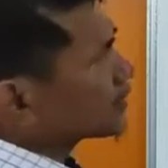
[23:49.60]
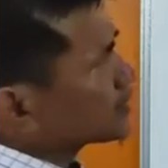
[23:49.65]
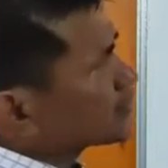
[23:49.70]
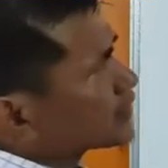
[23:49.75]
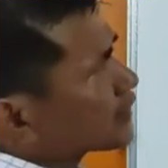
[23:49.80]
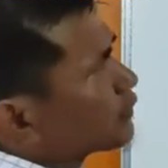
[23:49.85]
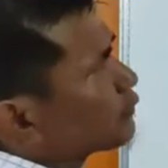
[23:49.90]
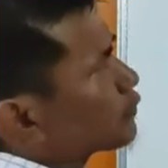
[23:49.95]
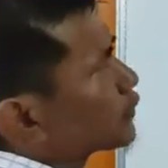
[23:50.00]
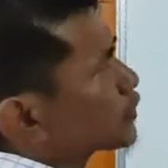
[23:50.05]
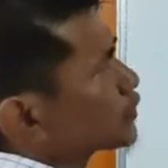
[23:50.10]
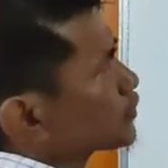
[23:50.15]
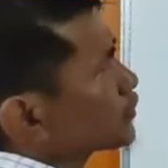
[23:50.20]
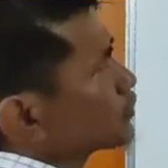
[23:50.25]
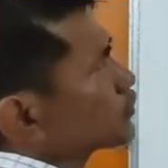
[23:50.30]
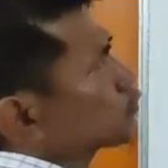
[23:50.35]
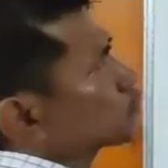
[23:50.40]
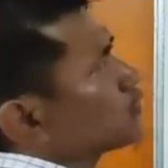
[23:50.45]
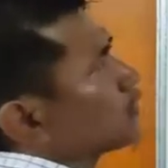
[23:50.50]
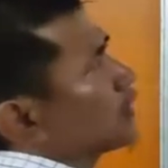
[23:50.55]
in temperature
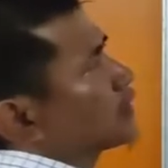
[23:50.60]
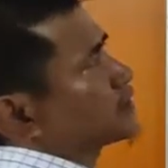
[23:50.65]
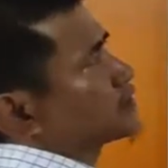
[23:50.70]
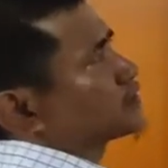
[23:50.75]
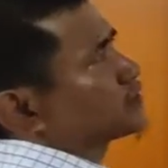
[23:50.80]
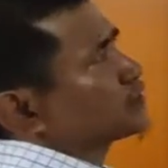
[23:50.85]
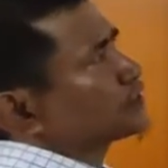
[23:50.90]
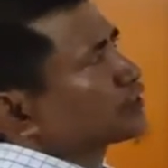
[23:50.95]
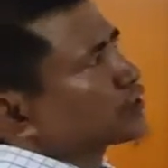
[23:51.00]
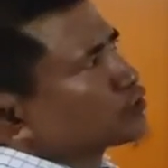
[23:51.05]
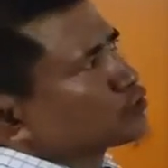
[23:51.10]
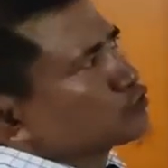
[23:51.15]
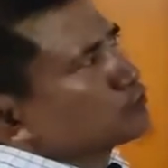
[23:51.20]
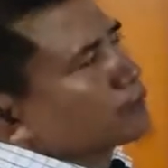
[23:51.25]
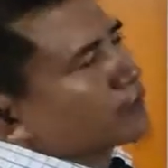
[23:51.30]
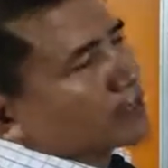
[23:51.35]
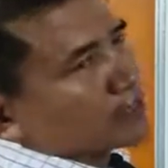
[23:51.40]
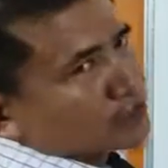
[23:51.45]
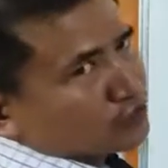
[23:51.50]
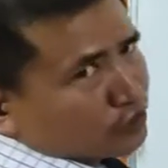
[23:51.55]
is what? Theta 2
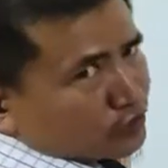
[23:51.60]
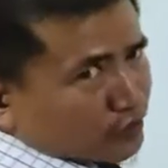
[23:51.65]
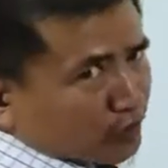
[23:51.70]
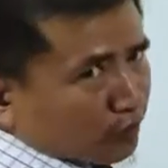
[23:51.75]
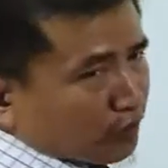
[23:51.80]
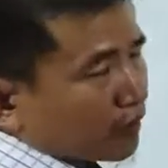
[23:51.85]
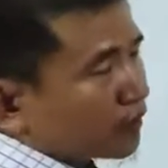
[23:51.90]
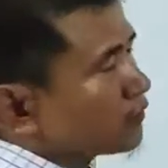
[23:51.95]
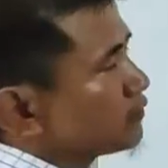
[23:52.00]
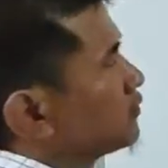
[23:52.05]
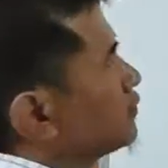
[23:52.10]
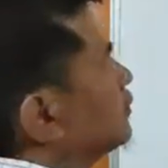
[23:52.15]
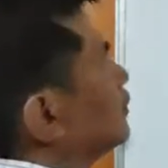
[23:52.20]
minus theta 1.